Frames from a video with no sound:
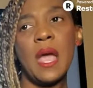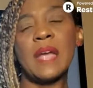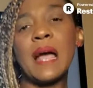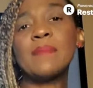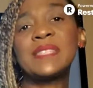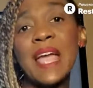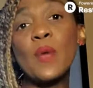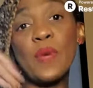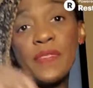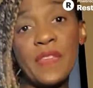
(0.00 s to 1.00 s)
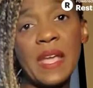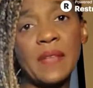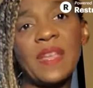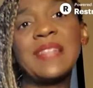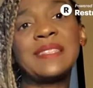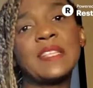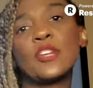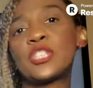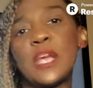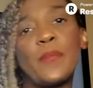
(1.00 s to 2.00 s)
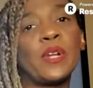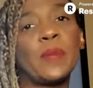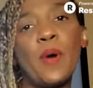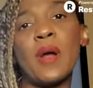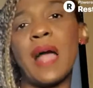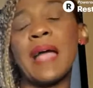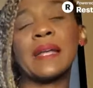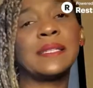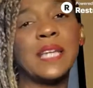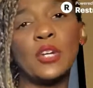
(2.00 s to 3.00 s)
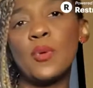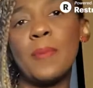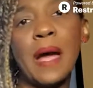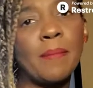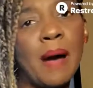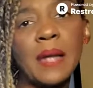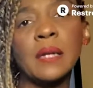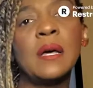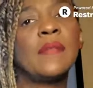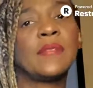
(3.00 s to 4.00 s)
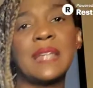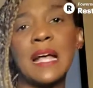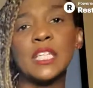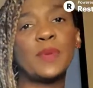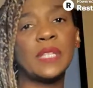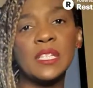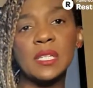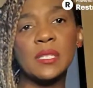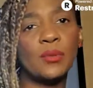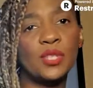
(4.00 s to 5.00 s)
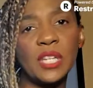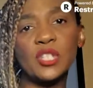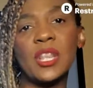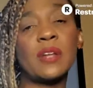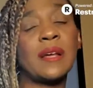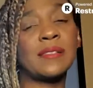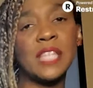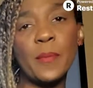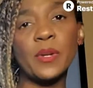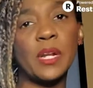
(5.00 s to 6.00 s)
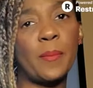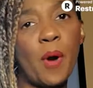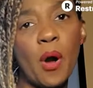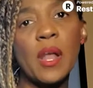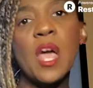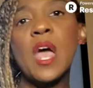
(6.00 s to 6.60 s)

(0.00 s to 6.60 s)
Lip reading: And I'm saying within. They say they're separate and apart. I can tell you, Mcatee, the Dallas Police Association, they're not separate and apart.